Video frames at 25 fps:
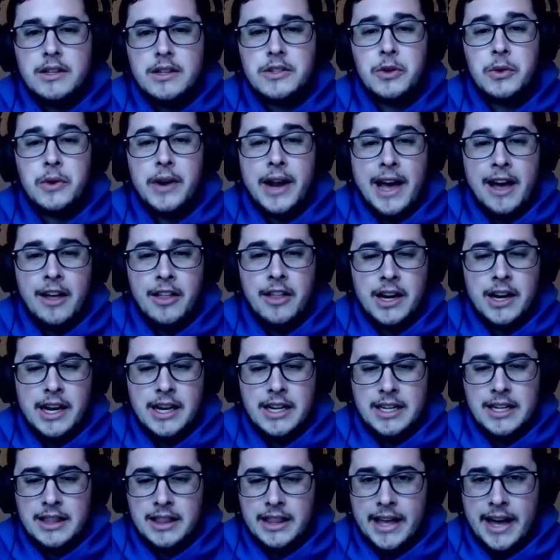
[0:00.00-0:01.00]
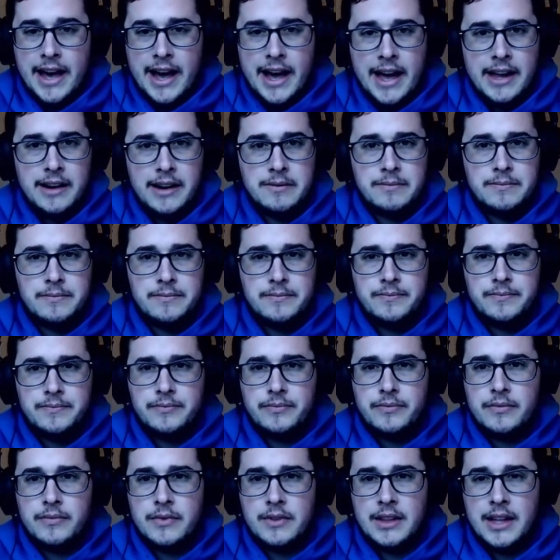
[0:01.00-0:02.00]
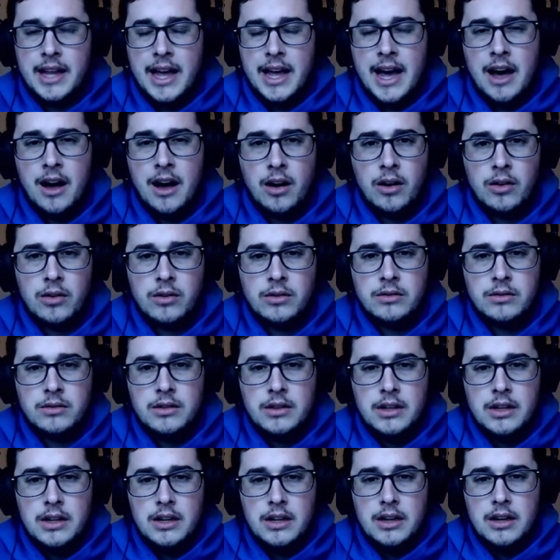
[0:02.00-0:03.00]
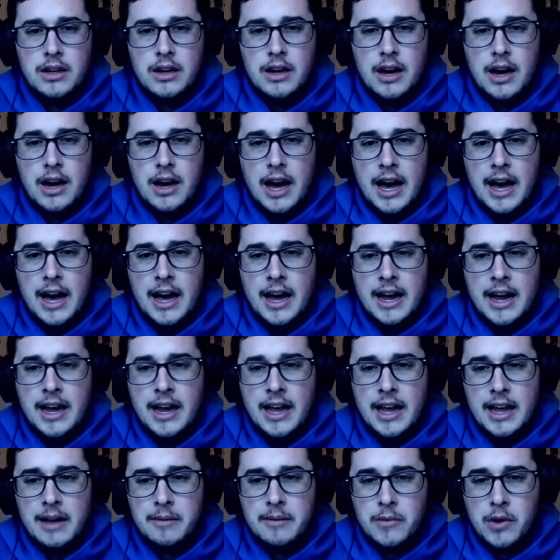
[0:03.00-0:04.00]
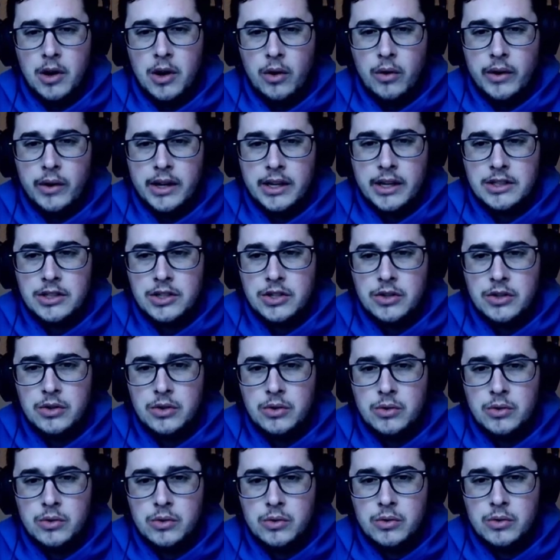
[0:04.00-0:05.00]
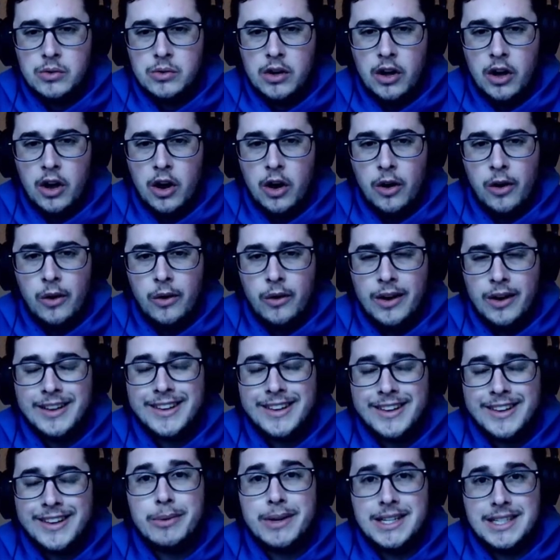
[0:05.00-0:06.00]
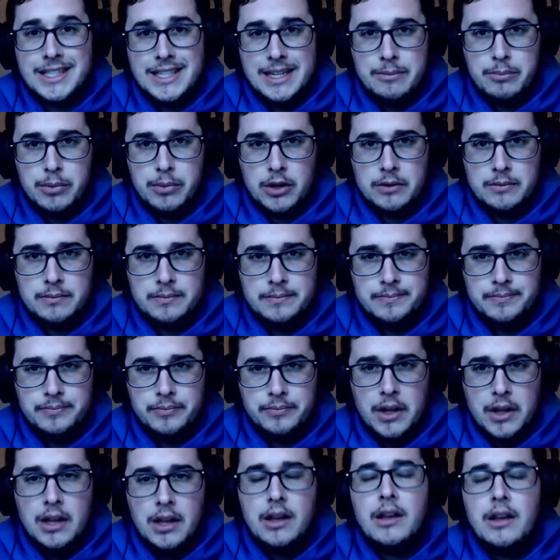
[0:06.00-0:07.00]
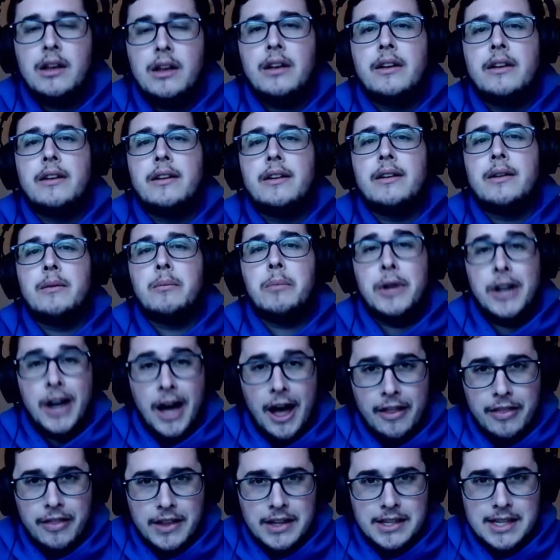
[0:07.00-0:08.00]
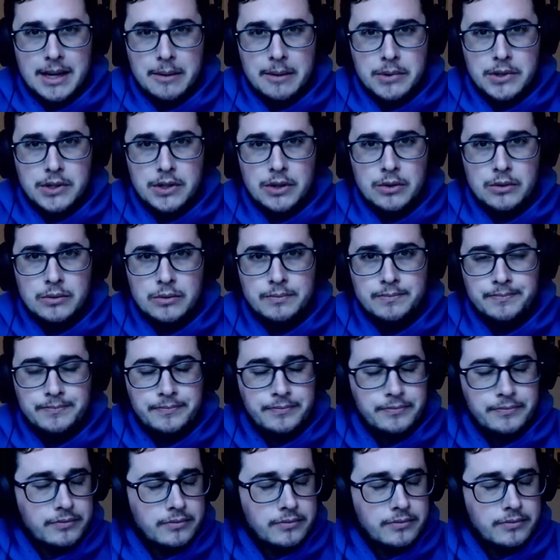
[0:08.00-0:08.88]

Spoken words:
so now that I did that, now I am going to go a little bit deeper. But not in this episode.